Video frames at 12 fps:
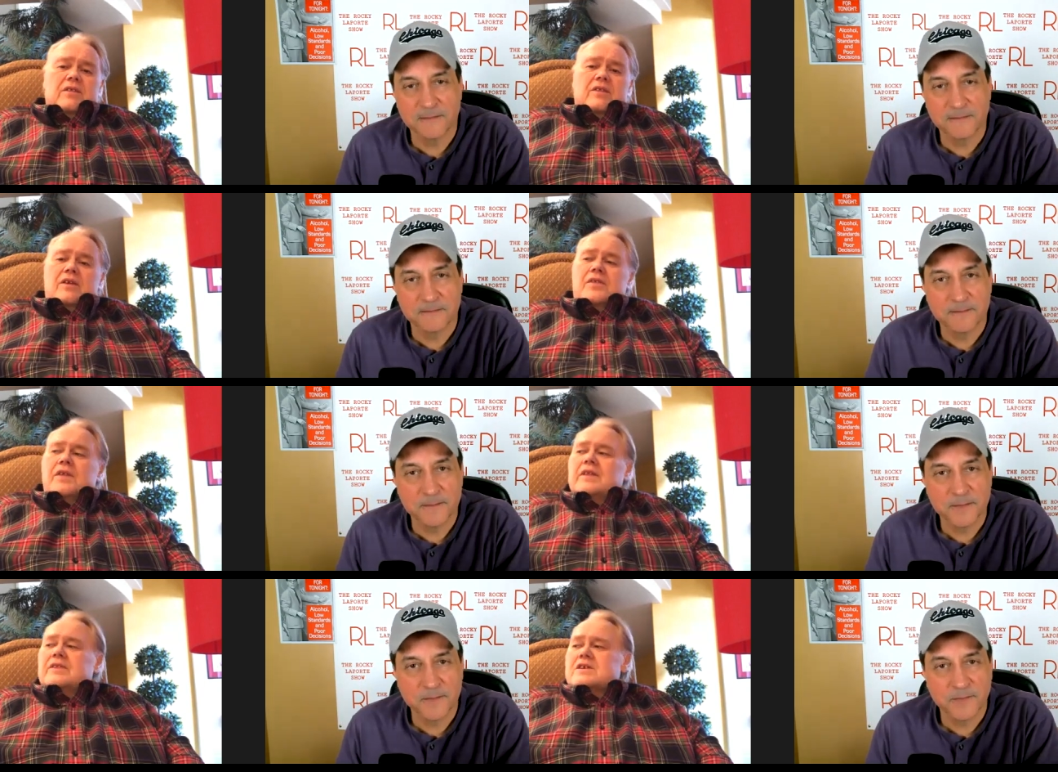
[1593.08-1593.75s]
Speaker 1: Do you
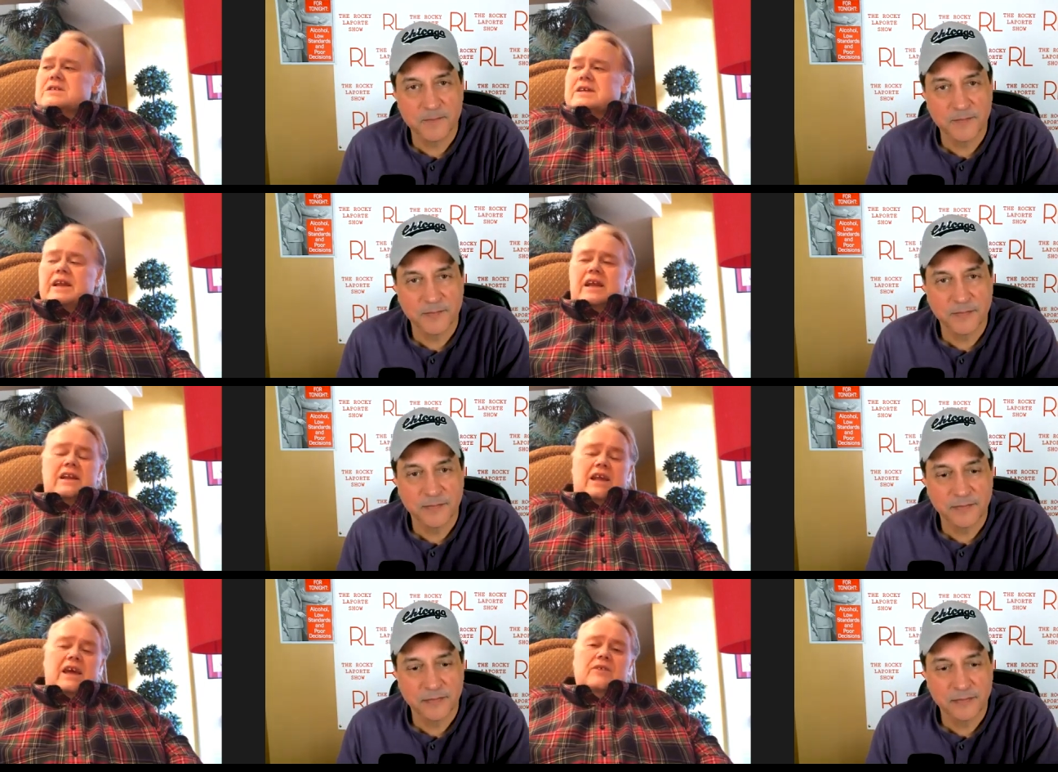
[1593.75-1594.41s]
think there's any
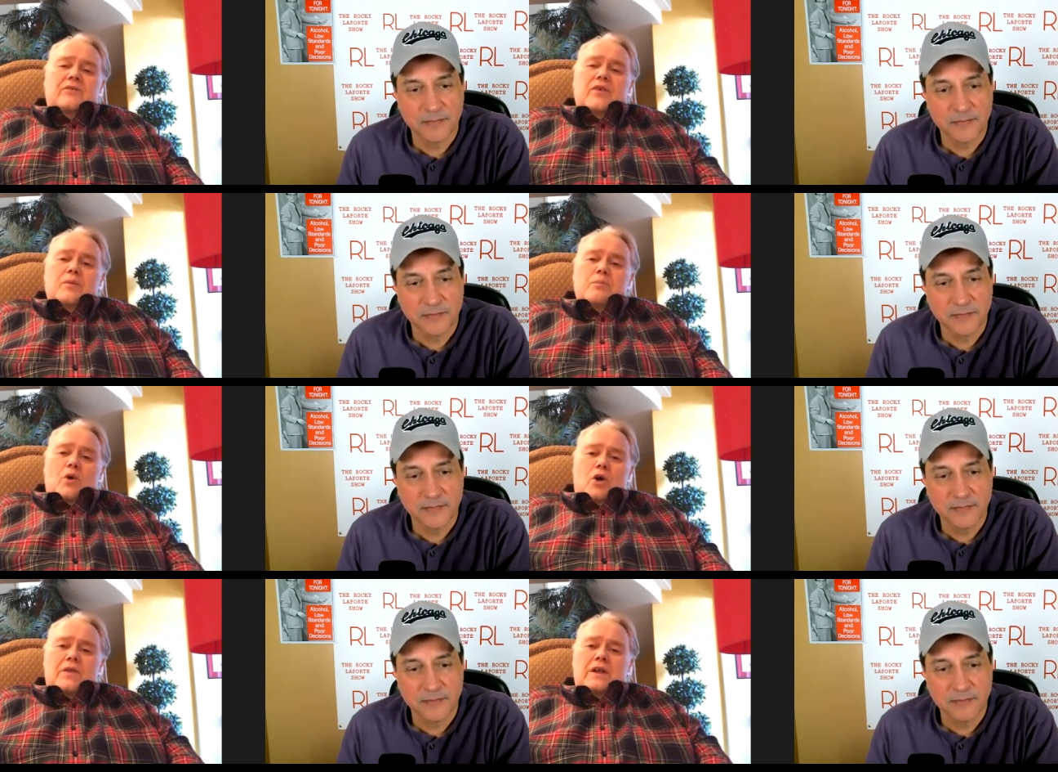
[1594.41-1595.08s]
need for
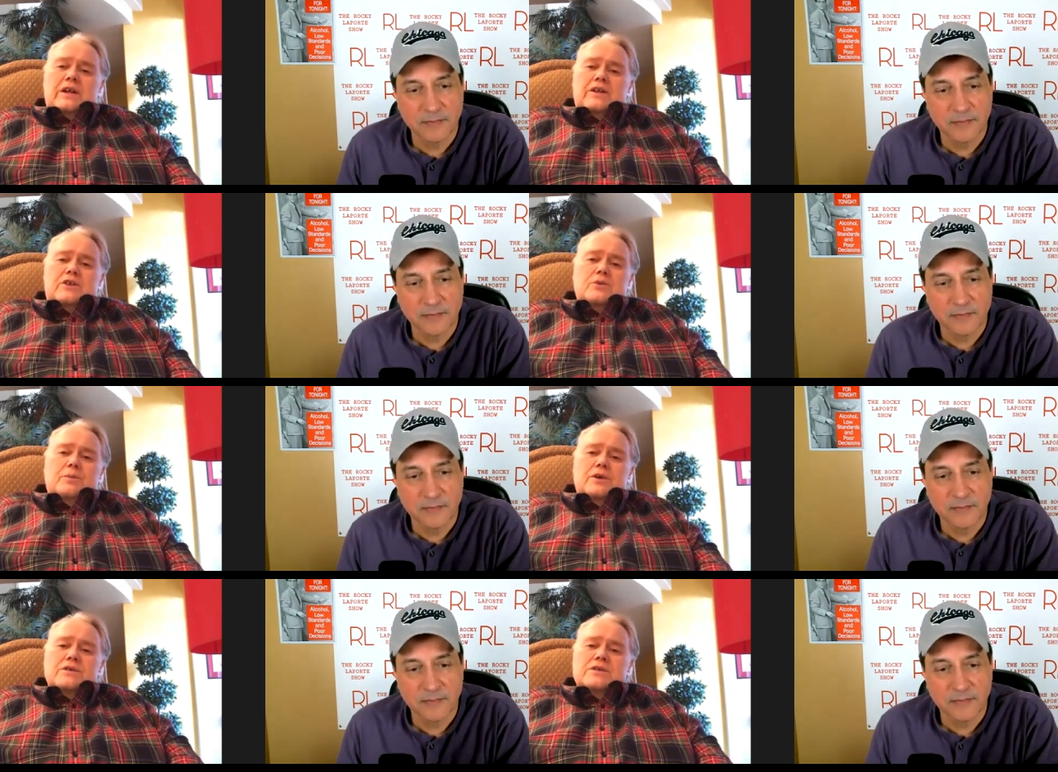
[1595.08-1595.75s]
more than a two
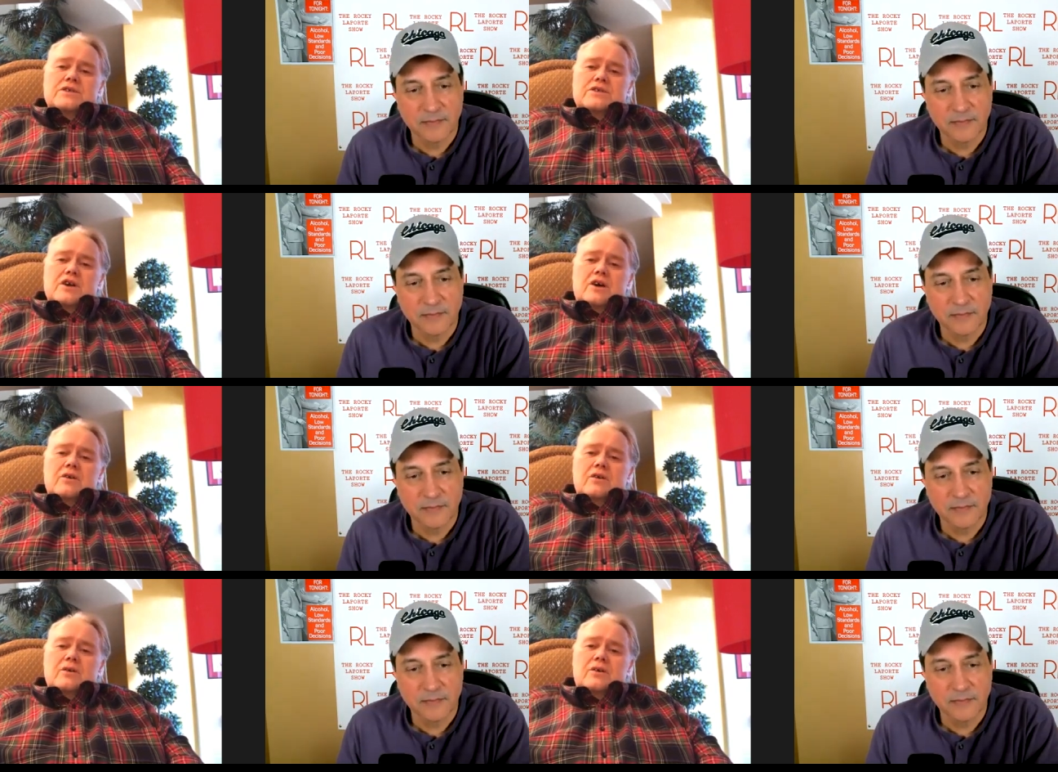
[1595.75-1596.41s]
person
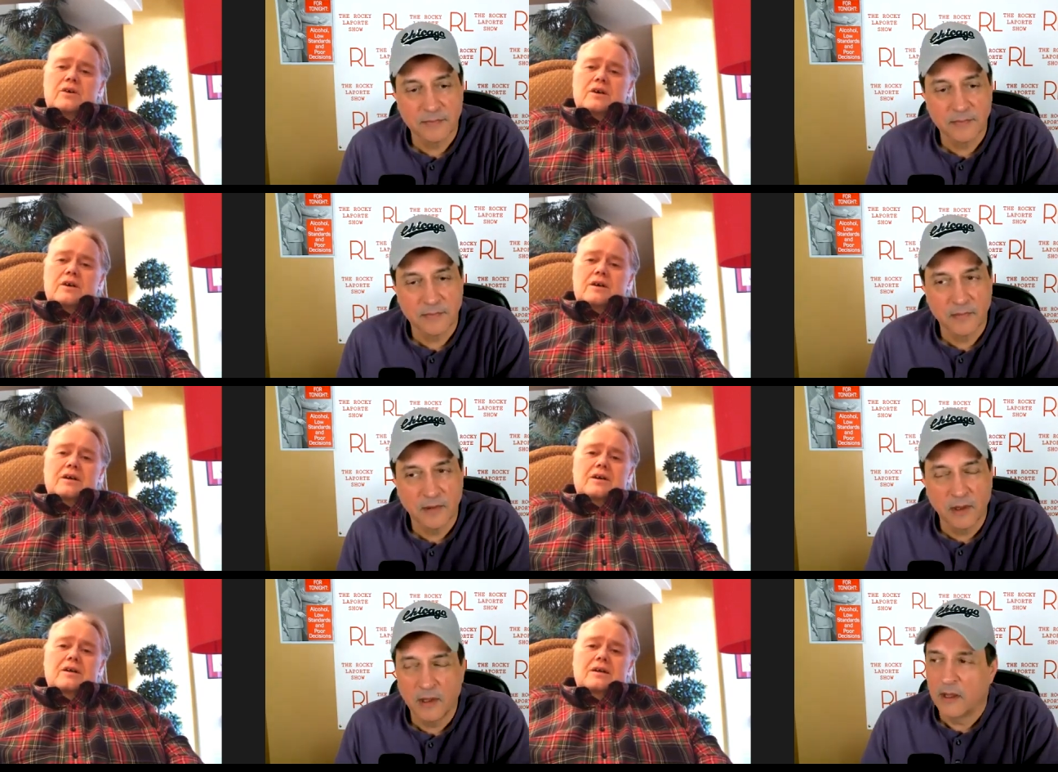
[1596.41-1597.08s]
show?
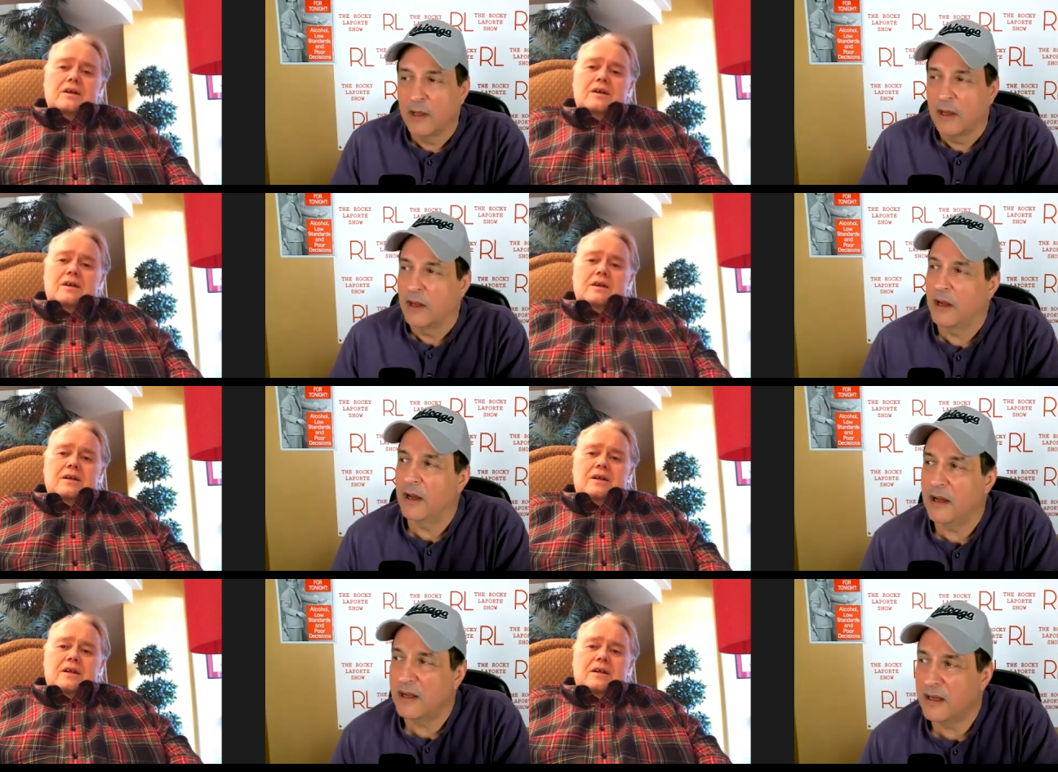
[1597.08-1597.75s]

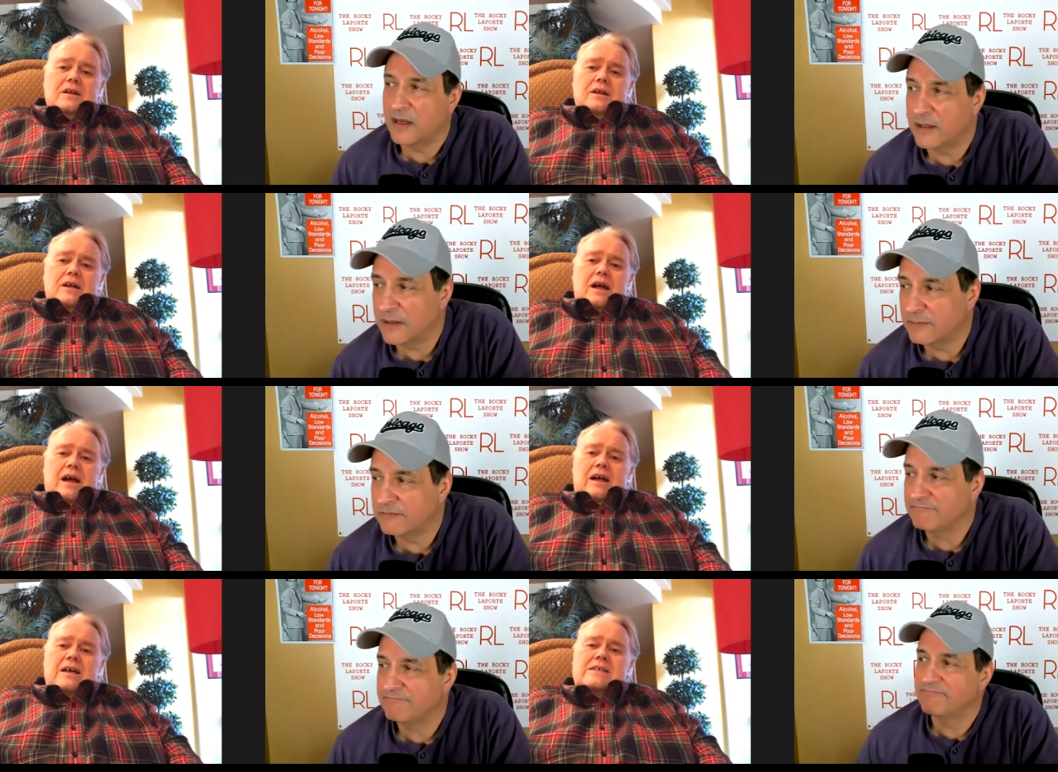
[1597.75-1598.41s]

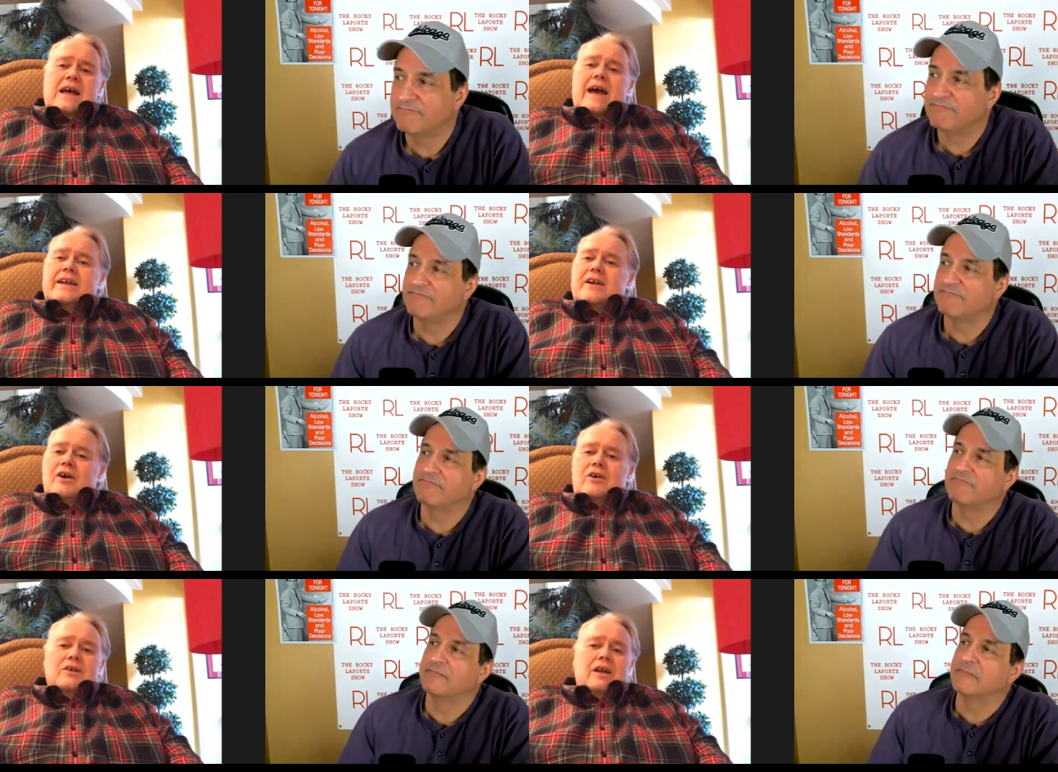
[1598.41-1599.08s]
Um, because I
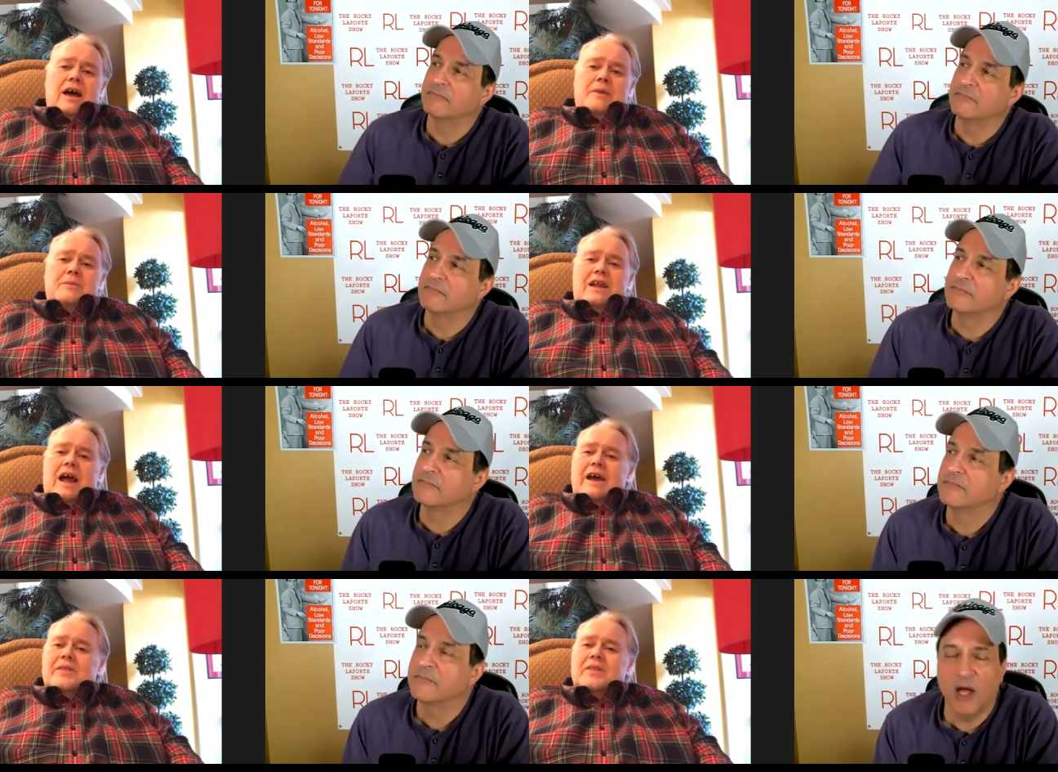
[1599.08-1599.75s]
don't. I mean,
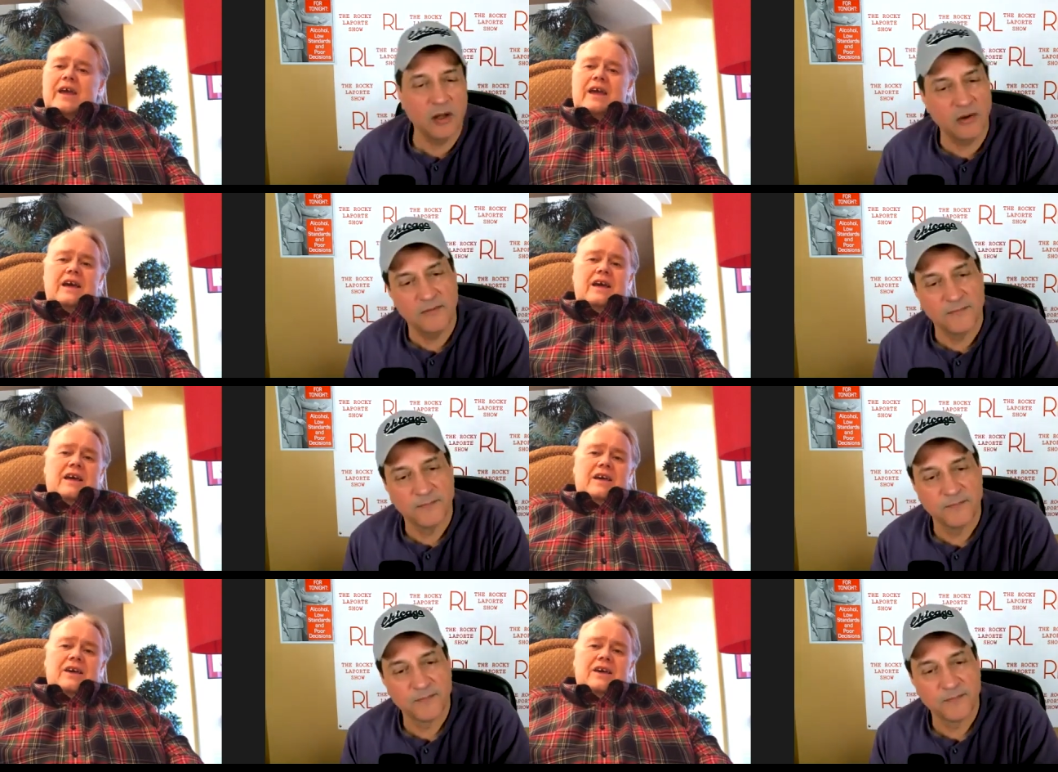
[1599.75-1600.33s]
I think no.